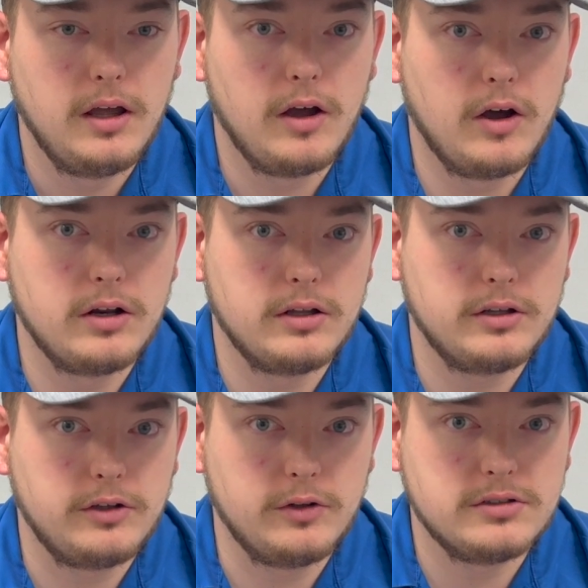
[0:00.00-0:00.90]
On the
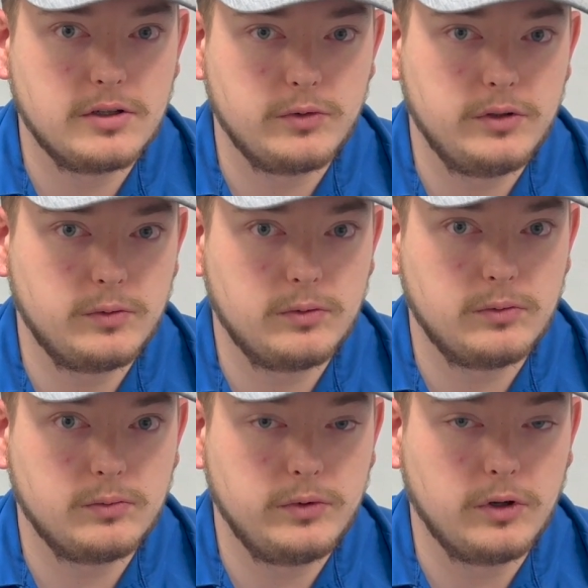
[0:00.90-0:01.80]
units that we
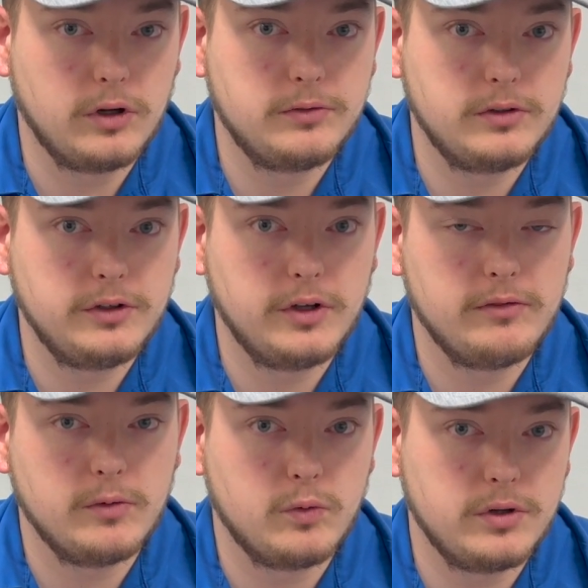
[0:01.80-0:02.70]
offer, you have a
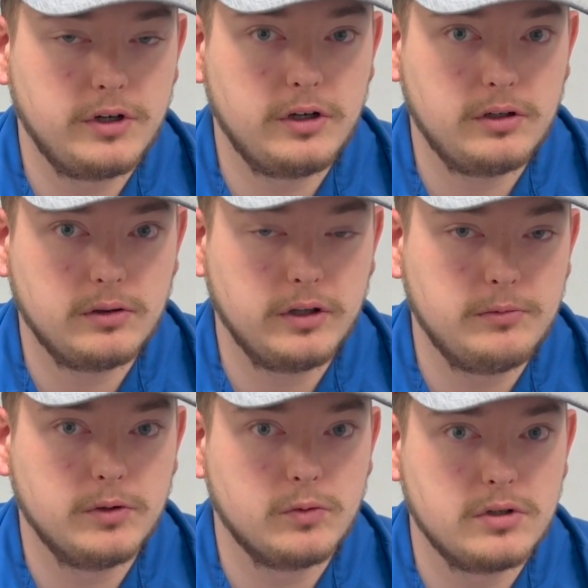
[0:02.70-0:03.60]
1-year
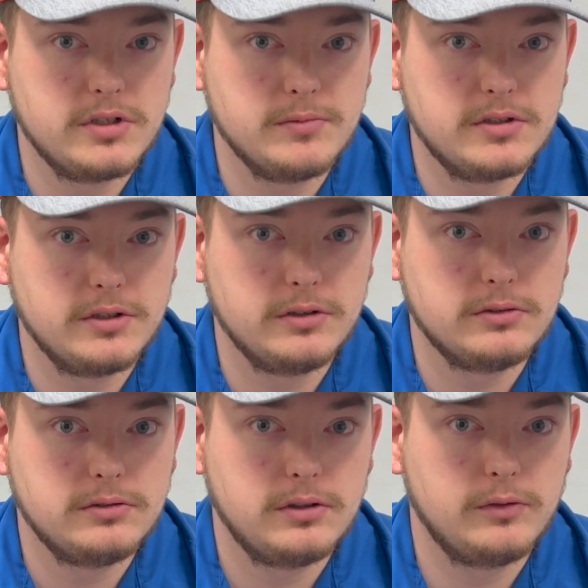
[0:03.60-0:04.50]
labor warranty material
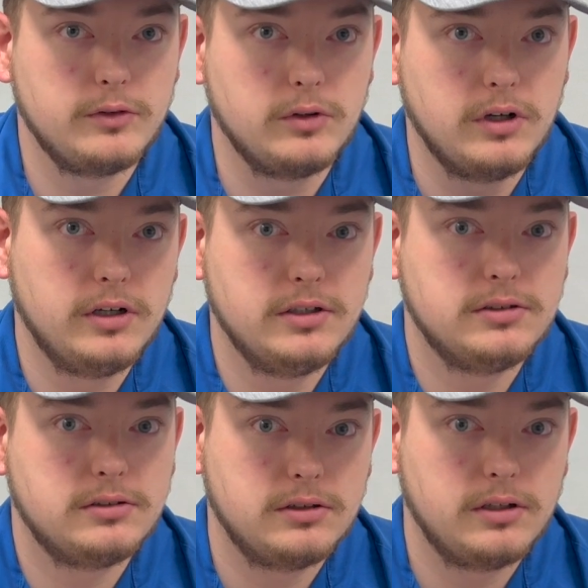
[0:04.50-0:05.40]
through
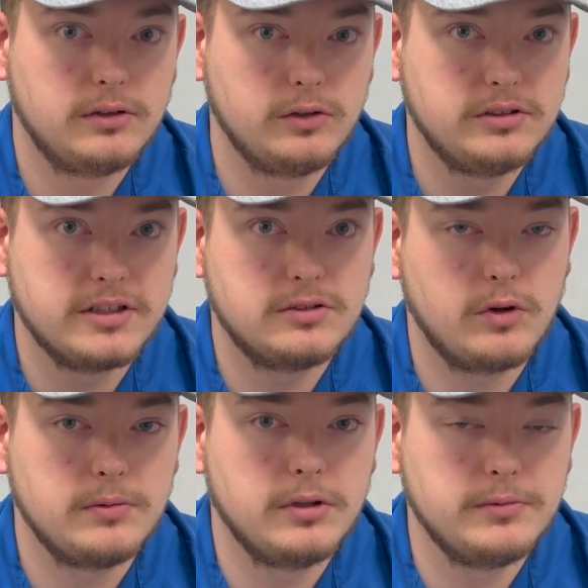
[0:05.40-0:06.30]
us, through Texas
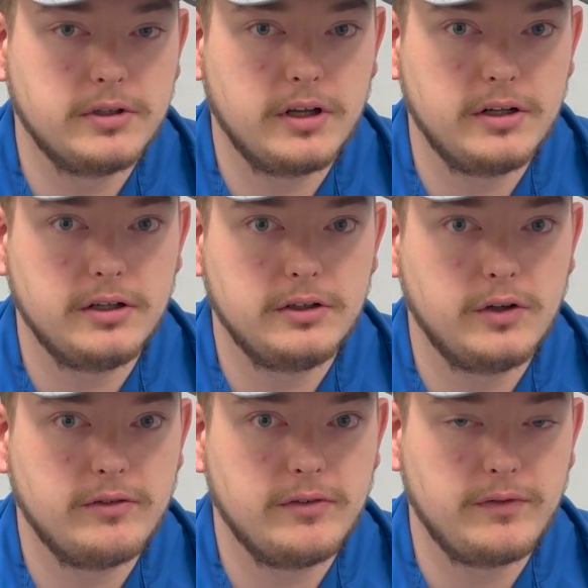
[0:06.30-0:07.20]
Quality Plumbing, and then you
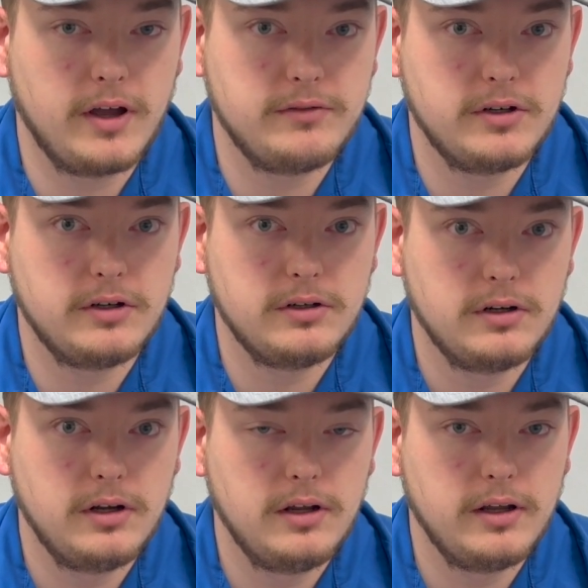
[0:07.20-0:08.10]
have a 5-year
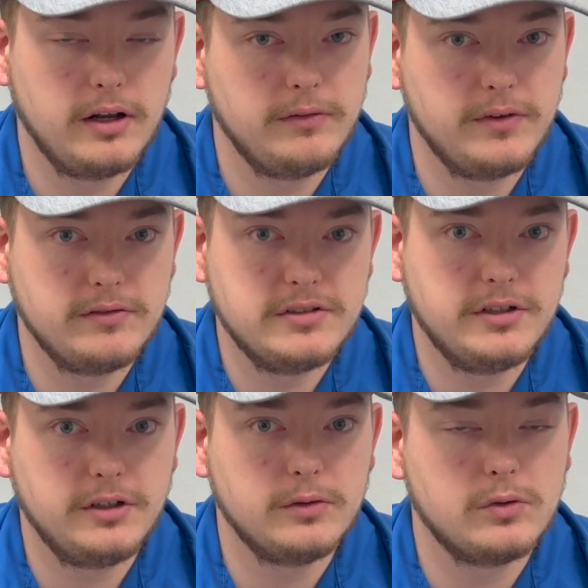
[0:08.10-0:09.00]
and a
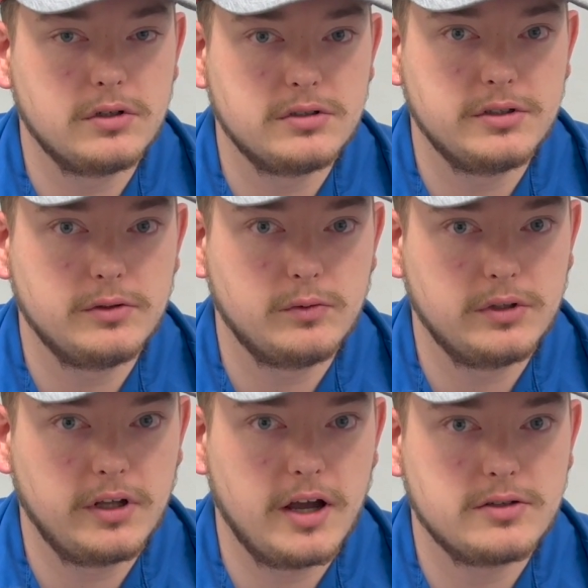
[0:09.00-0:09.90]
15-year warranty with
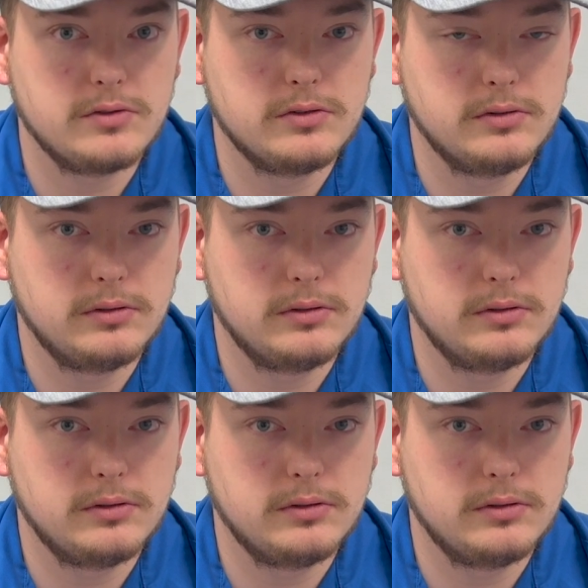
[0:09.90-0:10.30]
the actual